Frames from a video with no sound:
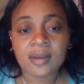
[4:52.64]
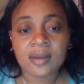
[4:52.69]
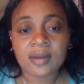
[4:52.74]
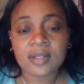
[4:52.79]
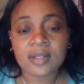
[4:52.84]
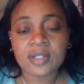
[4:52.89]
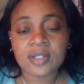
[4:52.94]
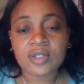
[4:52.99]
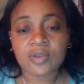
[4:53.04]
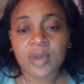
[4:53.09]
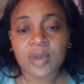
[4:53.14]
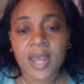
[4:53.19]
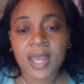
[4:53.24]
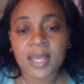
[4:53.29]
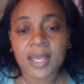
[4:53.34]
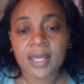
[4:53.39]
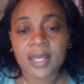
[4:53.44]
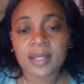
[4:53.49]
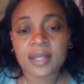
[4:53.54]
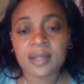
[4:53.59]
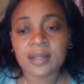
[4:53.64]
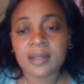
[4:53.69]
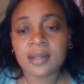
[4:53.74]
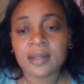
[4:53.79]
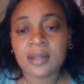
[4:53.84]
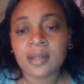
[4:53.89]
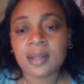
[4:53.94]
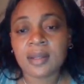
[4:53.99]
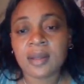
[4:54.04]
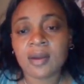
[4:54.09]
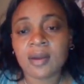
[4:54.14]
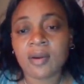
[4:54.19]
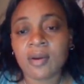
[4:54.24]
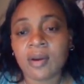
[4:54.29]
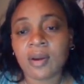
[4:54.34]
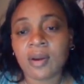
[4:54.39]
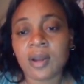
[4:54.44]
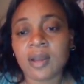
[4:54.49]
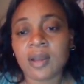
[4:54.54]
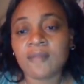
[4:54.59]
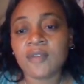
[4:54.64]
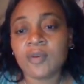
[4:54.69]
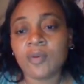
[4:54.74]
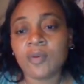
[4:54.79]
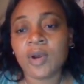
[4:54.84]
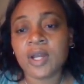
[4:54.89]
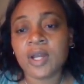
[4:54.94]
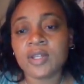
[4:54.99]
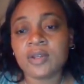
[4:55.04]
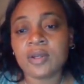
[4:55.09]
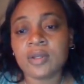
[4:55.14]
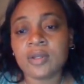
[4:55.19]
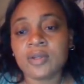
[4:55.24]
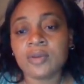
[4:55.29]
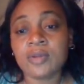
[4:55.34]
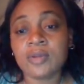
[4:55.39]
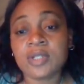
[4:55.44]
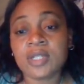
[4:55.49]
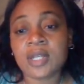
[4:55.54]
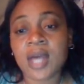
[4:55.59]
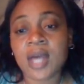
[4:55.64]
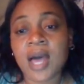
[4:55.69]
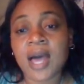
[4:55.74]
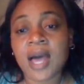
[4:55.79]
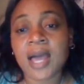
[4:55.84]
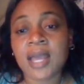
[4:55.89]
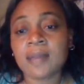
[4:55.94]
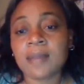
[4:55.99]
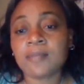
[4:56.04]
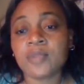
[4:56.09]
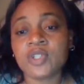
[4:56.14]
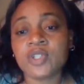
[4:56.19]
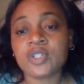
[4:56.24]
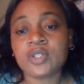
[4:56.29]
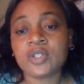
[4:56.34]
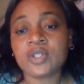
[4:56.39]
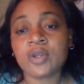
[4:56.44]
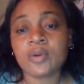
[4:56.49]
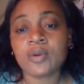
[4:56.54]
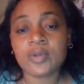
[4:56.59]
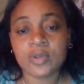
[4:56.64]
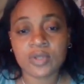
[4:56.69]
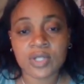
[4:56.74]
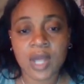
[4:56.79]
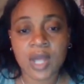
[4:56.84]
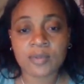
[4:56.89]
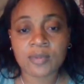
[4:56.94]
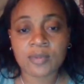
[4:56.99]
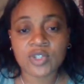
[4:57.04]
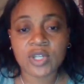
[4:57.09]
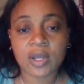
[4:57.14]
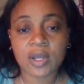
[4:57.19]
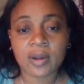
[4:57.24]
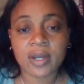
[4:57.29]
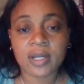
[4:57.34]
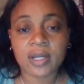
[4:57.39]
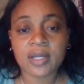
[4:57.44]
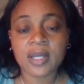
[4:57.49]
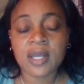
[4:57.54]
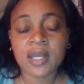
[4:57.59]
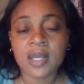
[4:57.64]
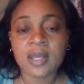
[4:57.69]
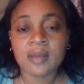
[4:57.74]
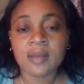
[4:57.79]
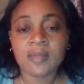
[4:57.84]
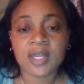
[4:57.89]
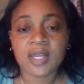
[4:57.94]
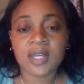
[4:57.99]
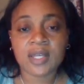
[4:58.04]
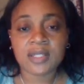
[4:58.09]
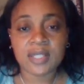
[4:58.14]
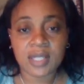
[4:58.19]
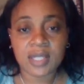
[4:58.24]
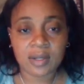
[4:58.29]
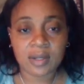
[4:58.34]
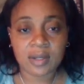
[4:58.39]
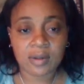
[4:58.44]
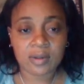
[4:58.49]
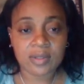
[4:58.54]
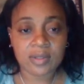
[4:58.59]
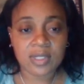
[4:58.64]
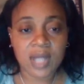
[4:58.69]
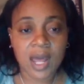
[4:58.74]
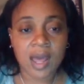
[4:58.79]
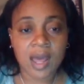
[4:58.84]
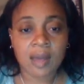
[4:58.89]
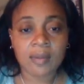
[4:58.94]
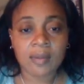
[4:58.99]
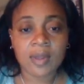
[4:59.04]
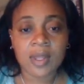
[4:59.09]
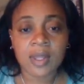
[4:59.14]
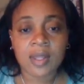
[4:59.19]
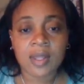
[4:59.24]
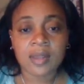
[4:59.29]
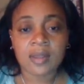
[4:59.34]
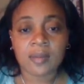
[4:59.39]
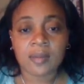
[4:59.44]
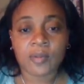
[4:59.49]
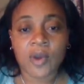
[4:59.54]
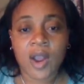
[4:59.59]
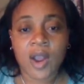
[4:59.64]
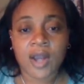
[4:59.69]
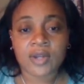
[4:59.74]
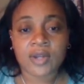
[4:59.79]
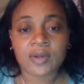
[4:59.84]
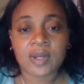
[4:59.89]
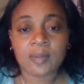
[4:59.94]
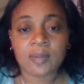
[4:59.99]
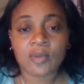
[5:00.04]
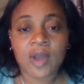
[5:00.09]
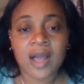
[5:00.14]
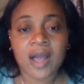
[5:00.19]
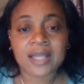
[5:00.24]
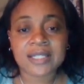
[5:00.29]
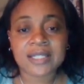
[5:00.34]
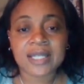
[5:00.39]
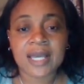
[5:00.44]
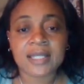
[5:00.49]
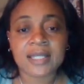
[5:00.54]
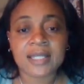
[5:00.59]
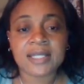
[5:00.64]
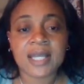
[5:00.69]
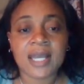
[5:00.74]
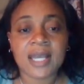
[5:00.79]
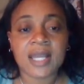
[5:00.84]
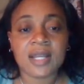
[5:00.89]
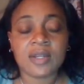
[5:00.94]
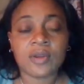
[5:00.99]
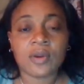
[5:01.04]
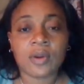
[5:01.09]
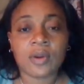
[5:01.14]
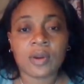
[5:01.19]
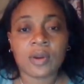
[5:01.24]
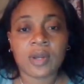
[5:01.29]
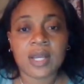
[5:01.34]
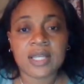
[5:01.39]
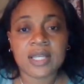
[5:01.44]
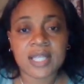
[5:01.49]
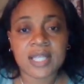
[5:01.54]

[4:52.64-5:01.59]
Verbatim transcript: You can just drag it. Or if you want, you can do hide, but just don't do stop sharing because then it'll stop the proctoring process and your